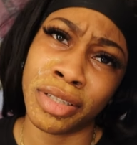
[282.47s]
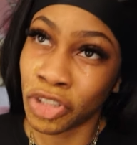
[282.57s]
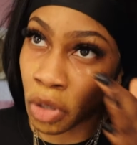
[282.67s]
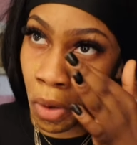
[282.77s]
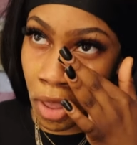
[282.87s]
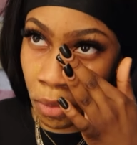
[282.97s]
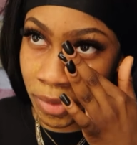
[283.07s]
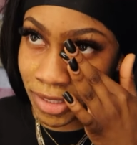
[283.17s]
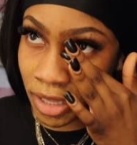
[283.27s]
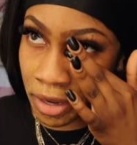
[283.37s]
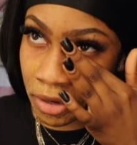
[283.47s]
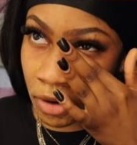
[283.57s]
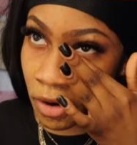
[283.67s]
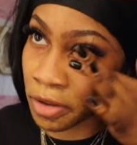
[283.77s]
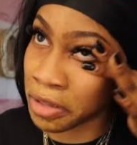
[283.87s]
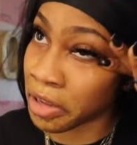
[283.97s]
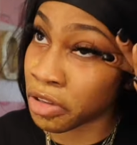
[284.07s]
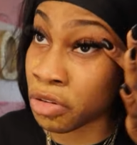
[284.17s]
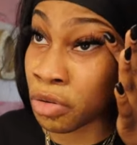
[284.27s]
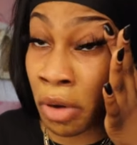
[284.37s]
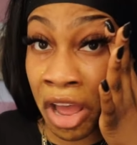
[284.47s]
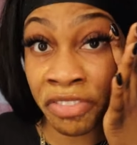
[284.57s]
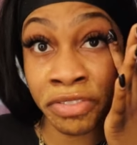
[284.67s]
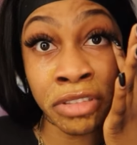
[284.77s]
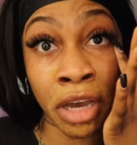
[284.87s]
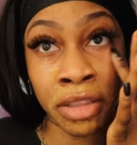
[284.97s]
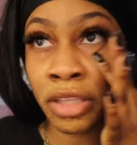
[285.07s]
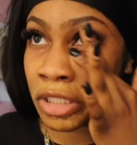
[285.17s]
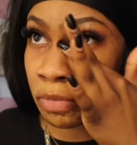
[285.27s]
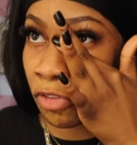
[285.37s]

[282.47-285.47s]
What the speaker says: So it was like, girl, like you have done this